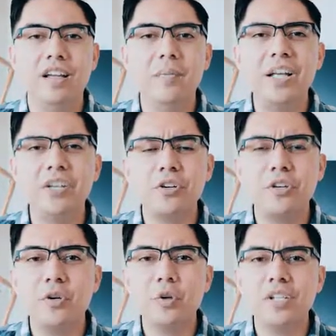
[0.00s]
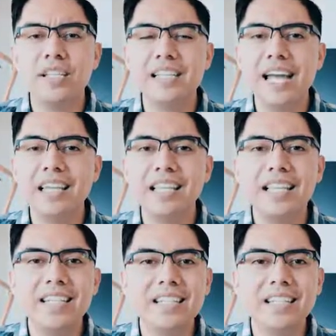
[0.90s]
Make sure yours is at
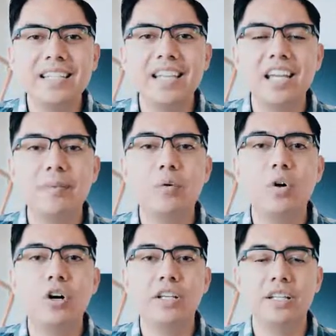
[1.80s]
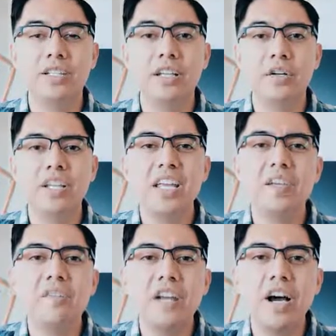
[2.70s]
least the same quality as theirs,
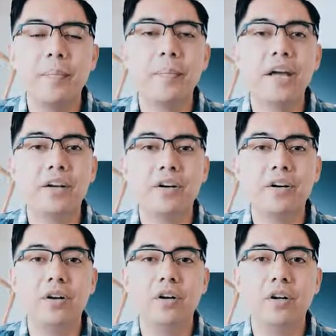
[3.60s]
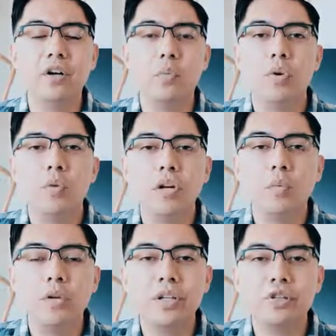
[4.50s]
if not better. We want to
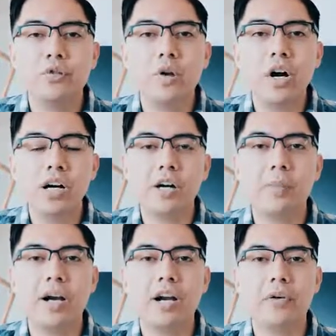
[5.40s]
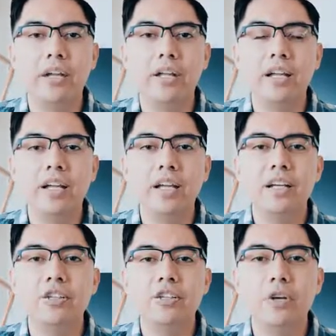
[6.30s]
really draw our buyer in
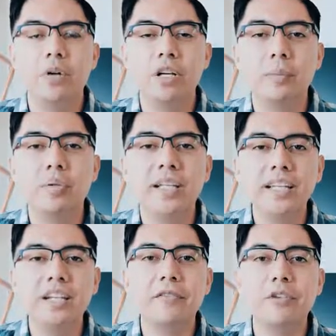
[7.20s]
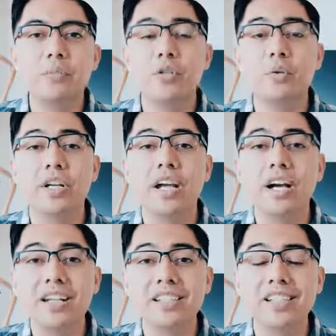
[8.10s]
and show a complete difference between
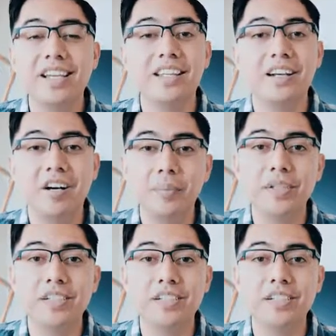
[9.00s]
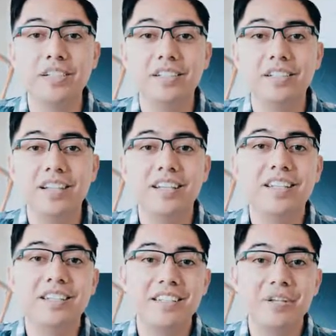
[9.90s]
us and the competition.
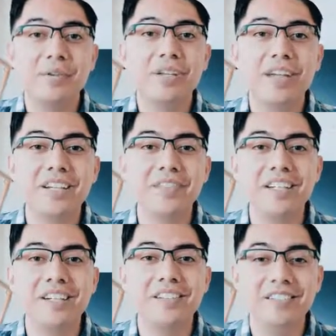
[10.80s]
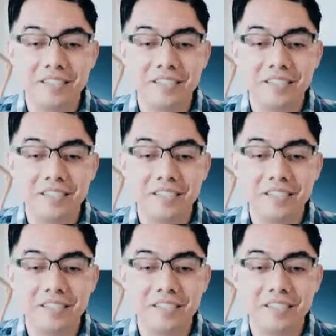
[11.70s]
See you in the next video.